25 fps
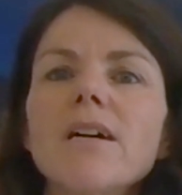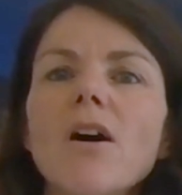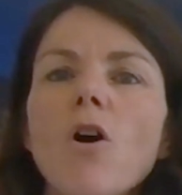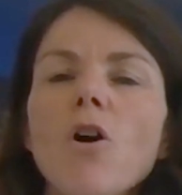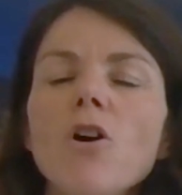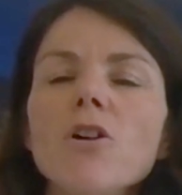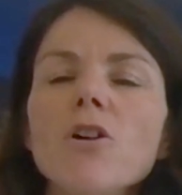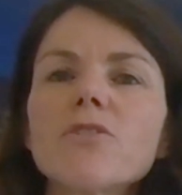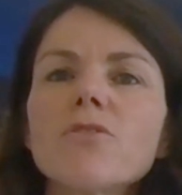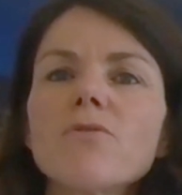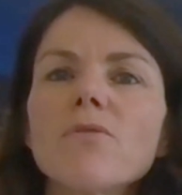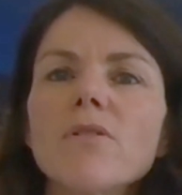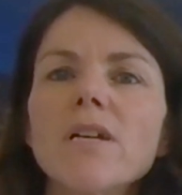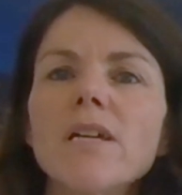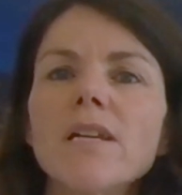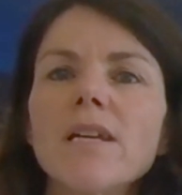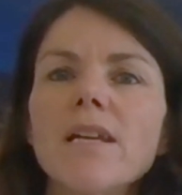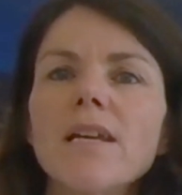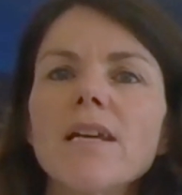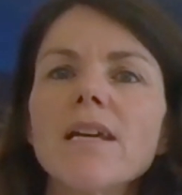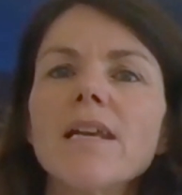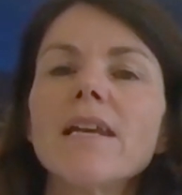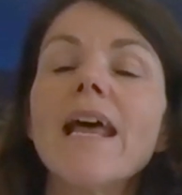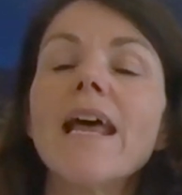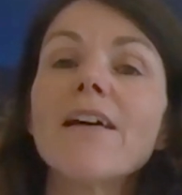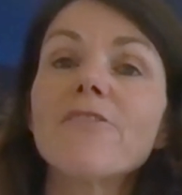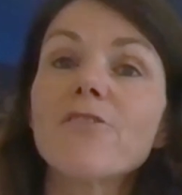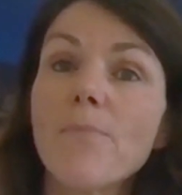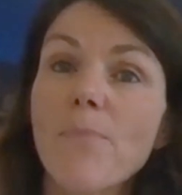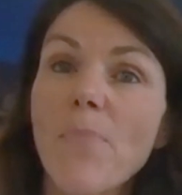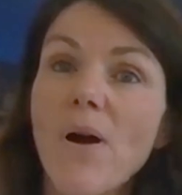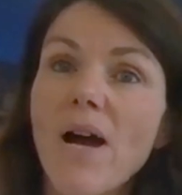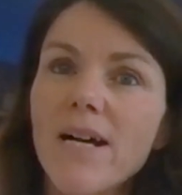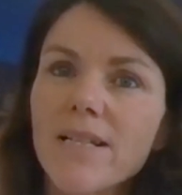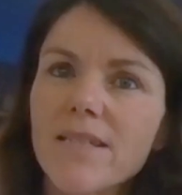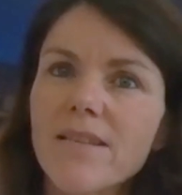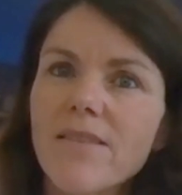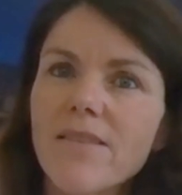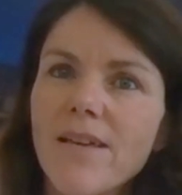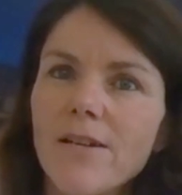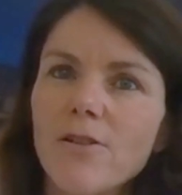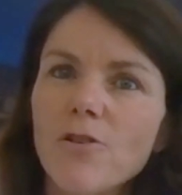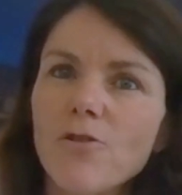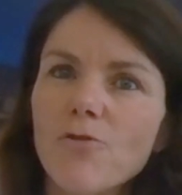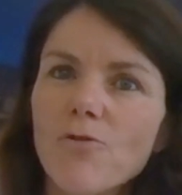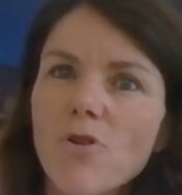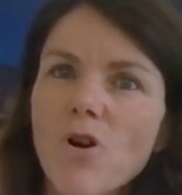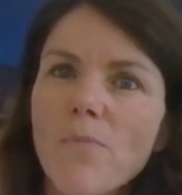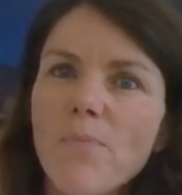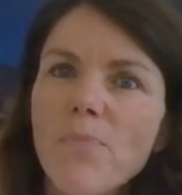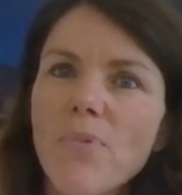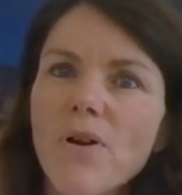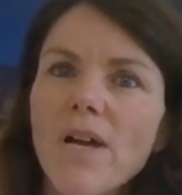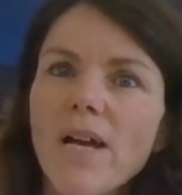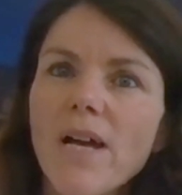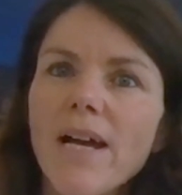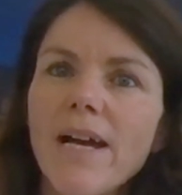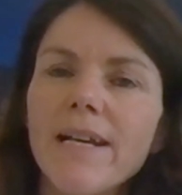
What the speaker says: also in other parts than Europe.